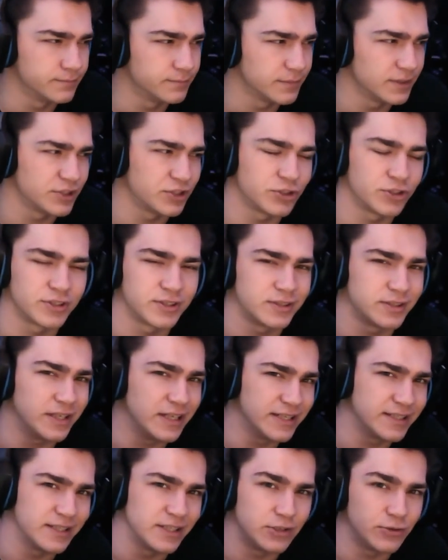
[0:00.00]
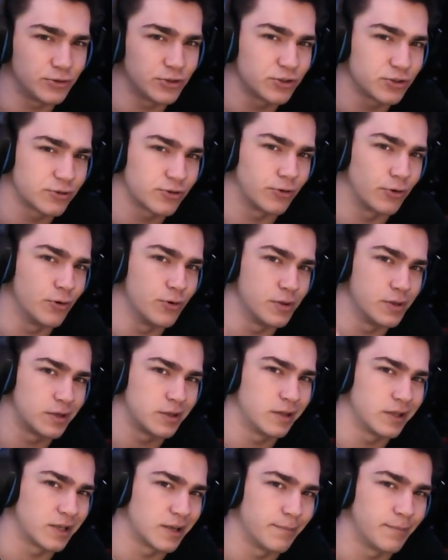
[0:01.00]
It's just easy. You just scroll and
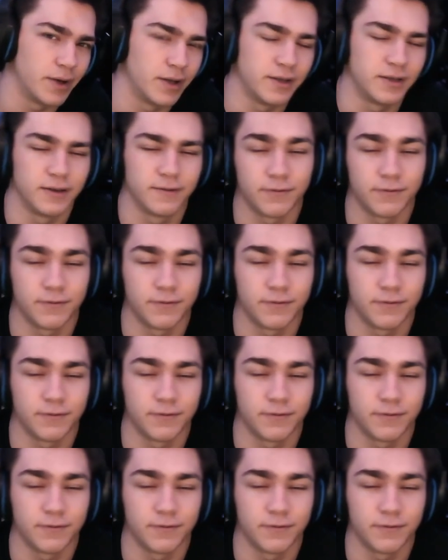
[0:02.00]
click a button